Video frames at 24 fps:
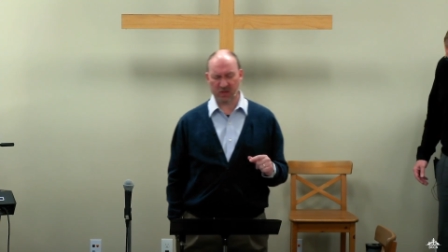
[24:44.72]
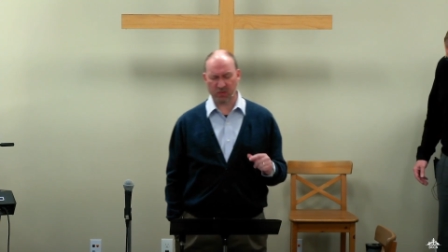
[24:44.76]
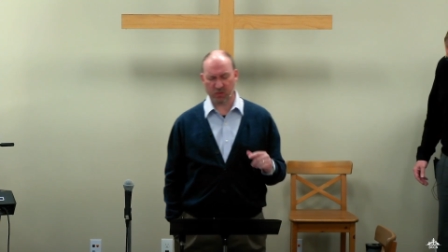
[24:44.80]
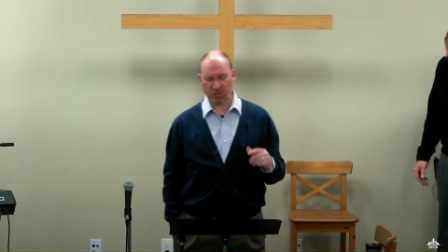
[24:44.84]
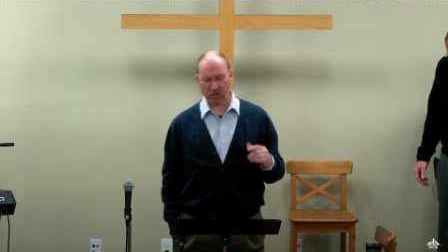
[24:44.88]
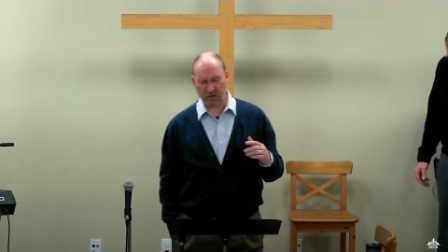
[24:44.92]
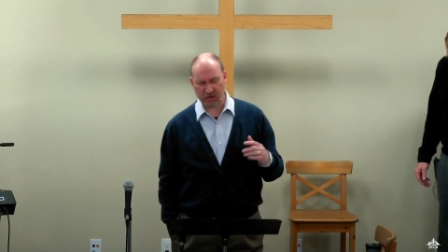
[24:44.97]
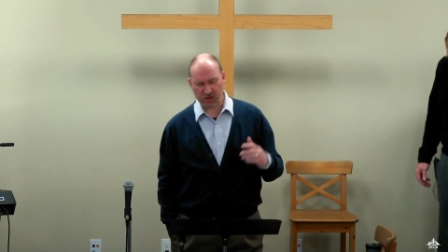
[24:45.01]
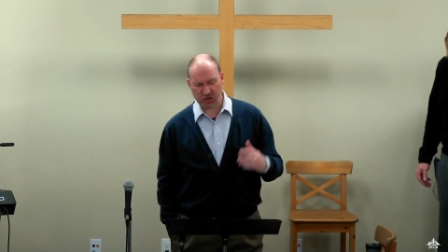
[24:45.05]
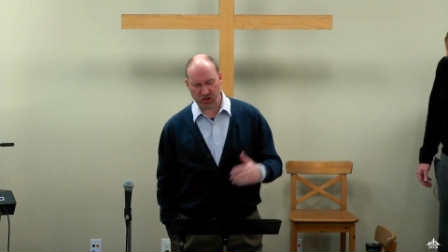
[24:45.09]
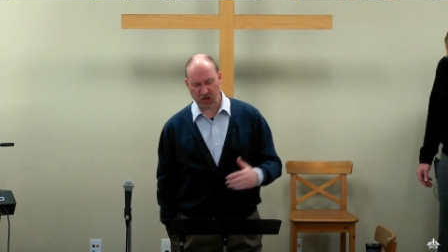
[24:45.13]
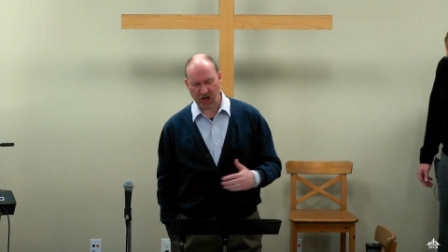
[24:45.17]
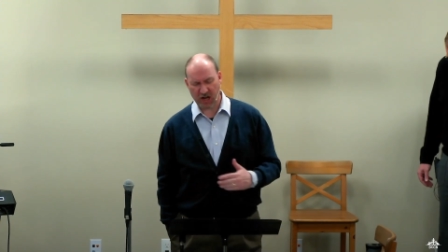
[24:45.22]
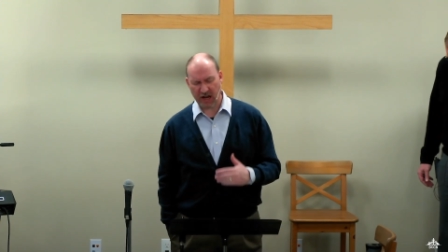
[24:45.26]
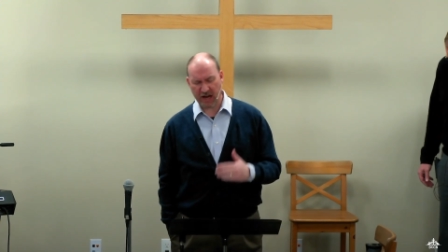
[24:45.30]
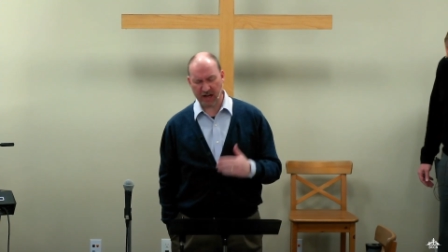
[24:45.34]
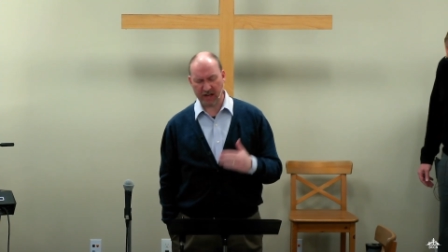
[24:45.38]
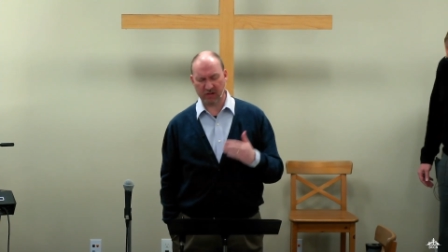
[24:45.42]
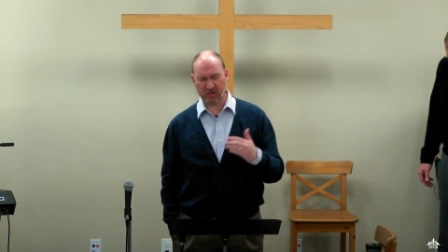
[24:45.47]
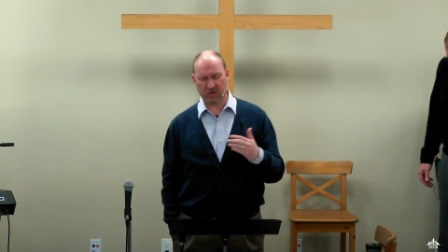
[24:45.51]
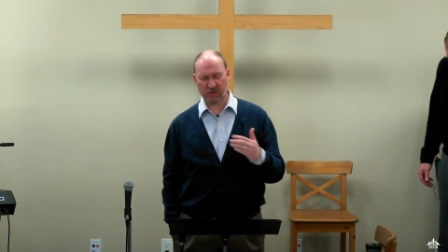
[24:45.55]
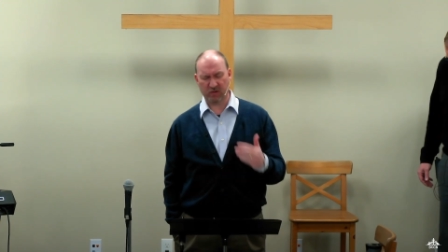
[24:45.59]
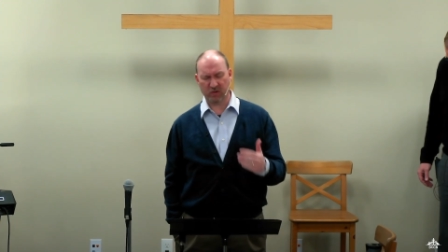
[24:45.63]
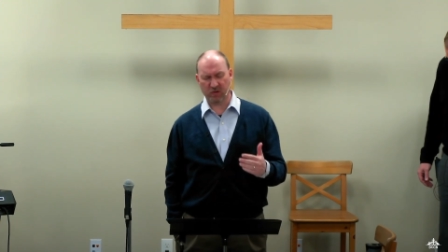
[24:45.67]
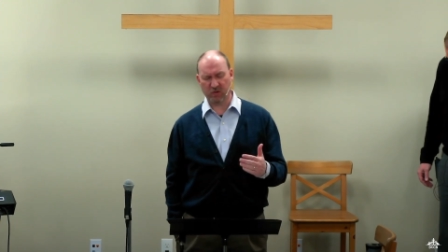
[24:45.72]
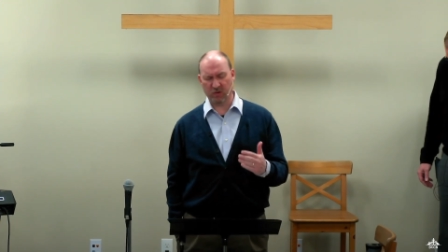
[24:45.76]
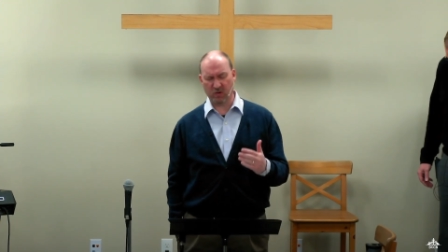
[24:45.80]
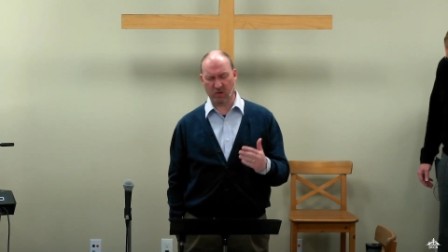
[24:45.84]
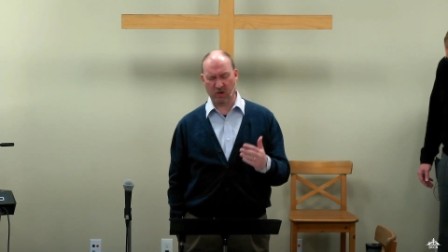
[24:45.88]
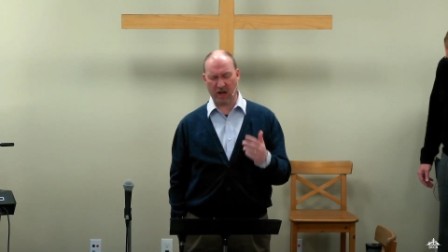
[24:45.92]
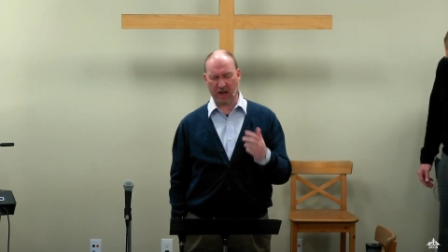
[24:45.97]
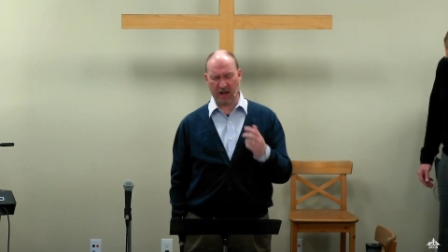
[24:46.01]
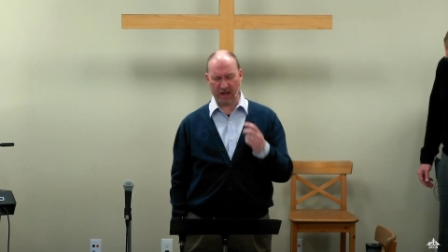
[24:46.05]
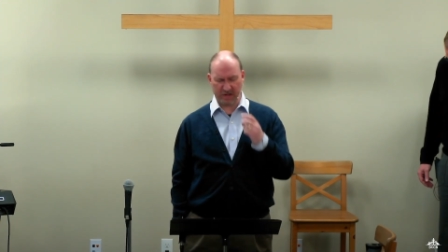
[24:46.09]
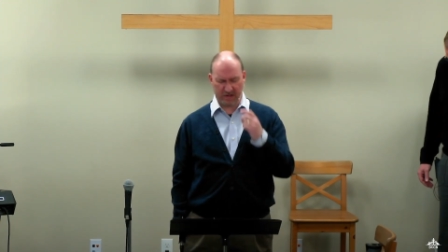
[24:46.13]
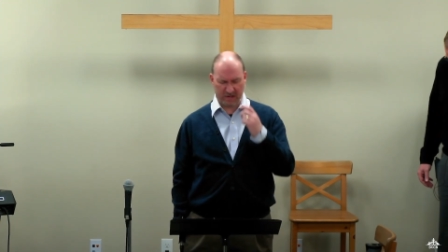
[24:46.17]
will shine through
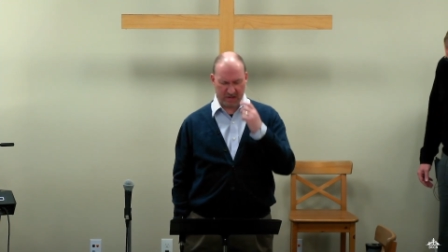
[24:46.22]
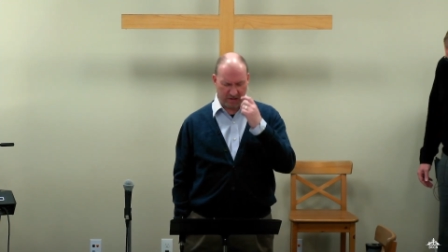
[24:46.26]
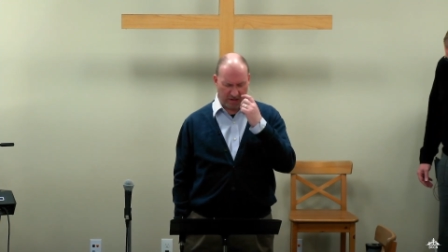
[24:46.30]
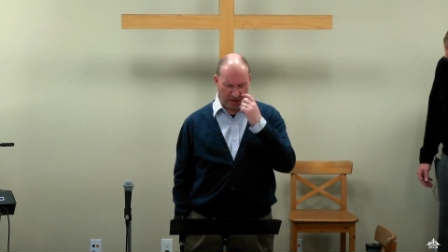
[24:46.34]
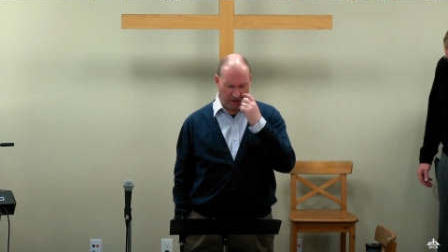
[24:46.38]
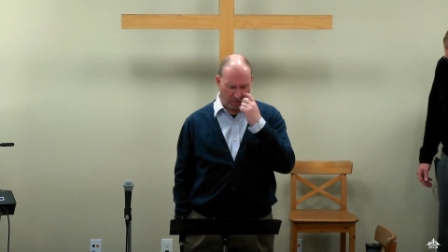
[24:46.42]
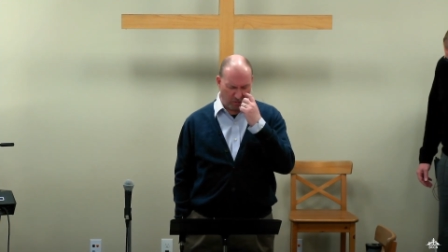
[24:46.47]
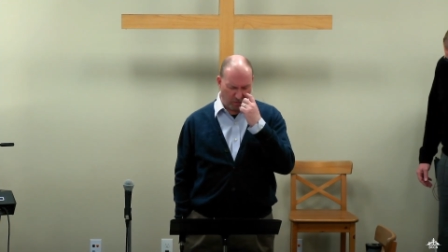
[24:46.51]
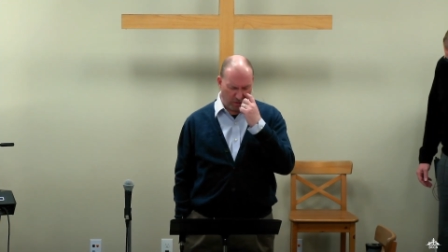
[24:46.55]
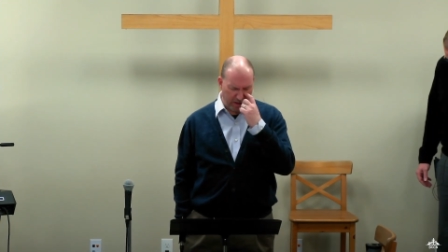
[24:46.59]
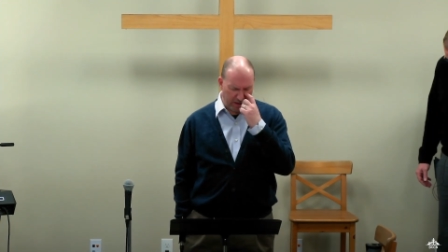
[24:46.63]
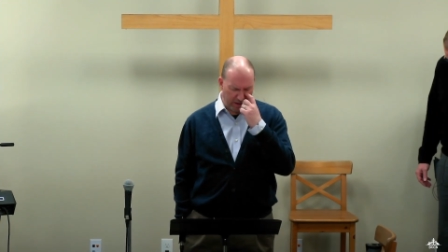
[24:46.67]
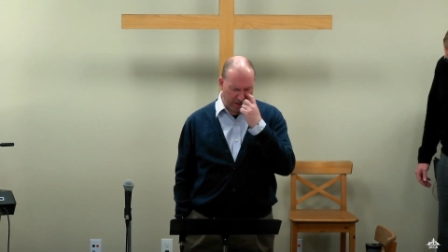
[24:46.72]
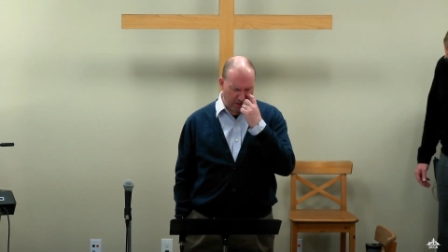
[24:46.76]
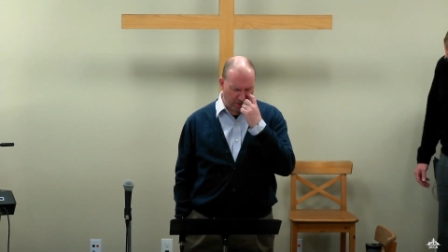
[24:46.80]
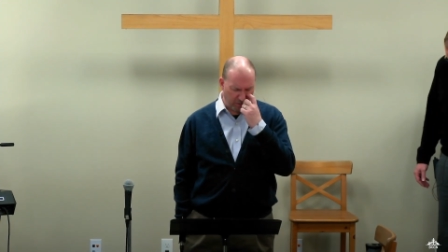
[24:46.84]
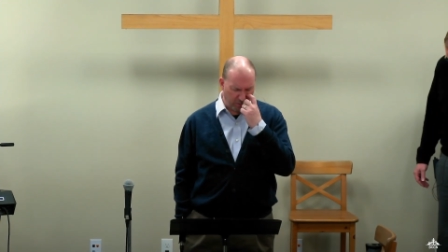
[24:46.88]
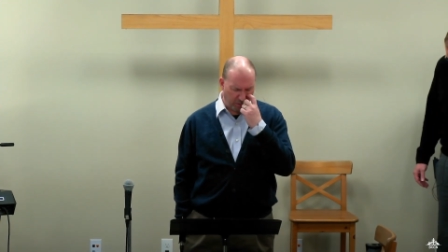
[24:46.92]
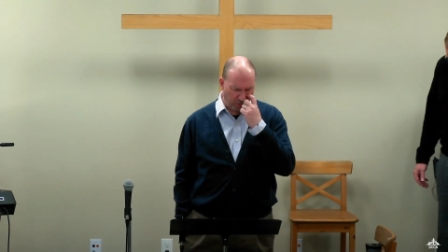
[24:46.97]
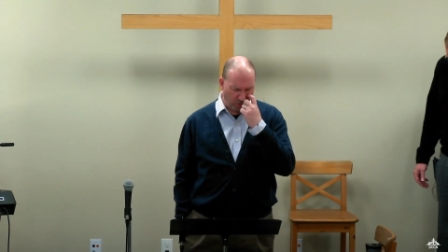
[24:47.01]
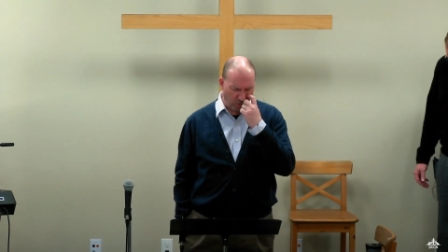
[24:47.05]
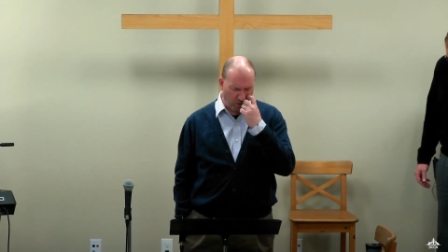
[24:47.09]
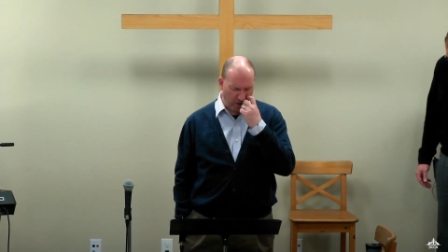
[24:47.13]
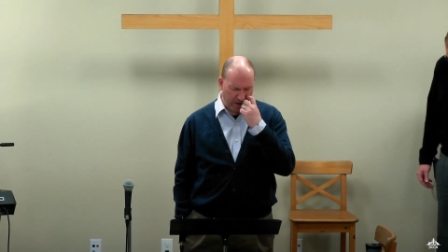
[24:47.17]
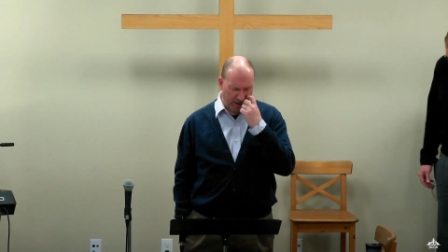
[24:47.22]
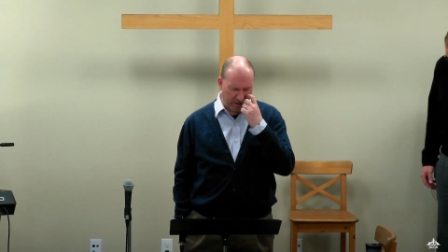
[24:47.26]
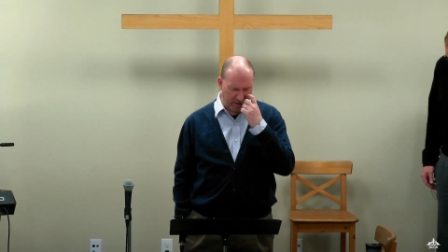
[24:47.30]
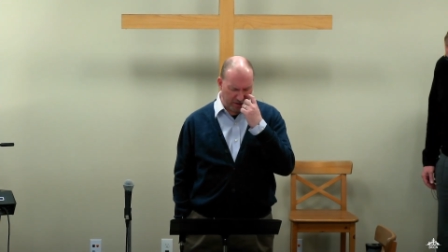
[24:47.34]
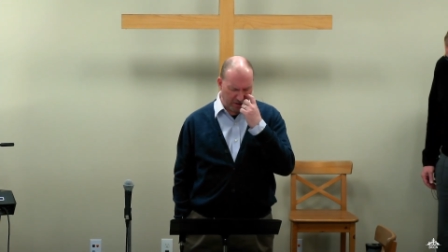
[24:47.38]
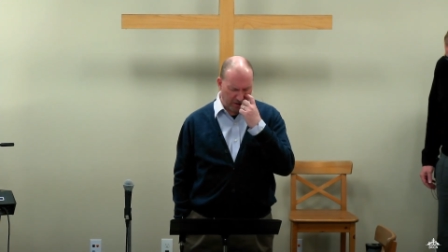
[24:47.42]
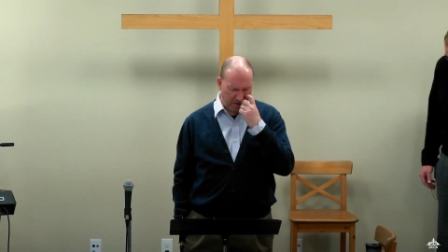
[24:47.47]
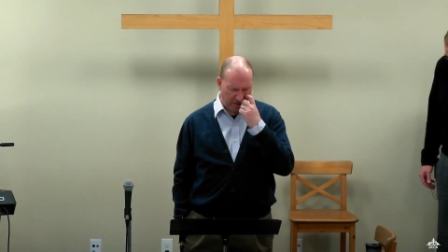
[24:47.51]
us, that we can point